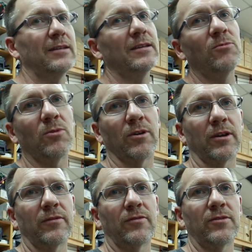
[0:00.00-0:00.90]
It didn't
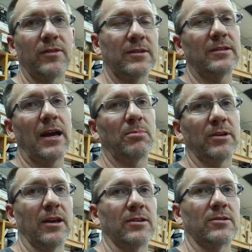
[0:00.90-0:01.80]
work for this
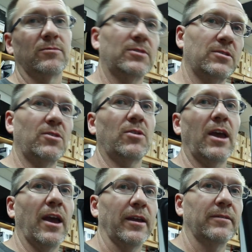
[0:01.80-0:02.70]
application, which is
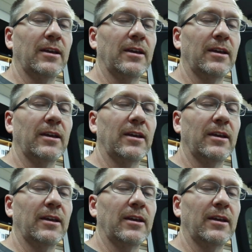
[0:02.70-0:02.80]
okay.